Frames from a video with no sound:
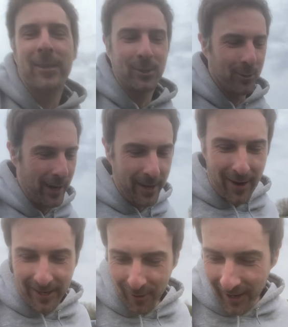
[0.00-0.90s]
of salt.
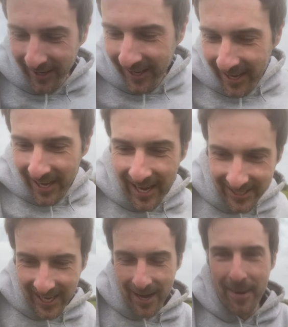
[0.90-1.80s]
Anyway, right,
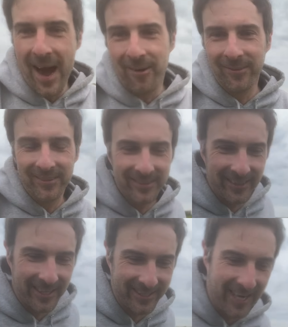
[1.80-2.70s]
let's get him out.
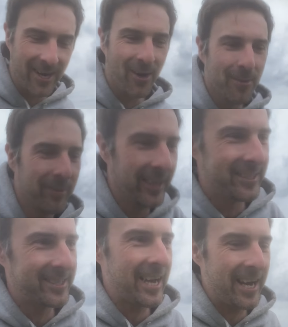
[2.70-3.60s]
Let's get home because
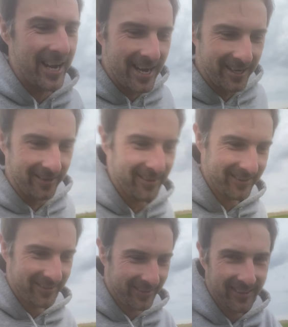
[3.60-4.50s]
it's a Saturday afternoon
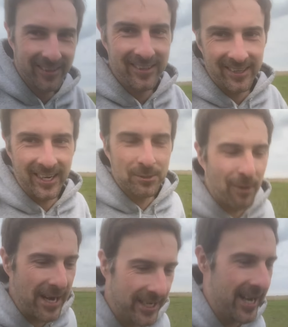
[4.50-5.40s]
and it's
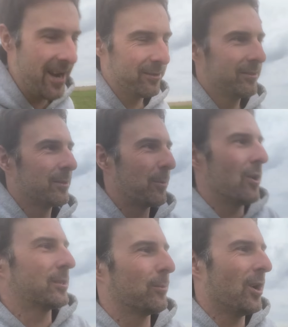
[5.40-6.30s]
raining now.
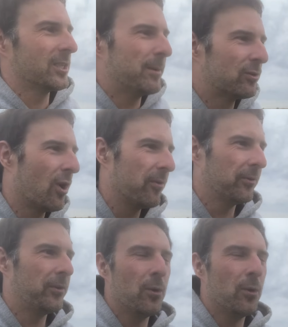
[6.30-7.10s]
Surprise, surprise, I've been dry for a few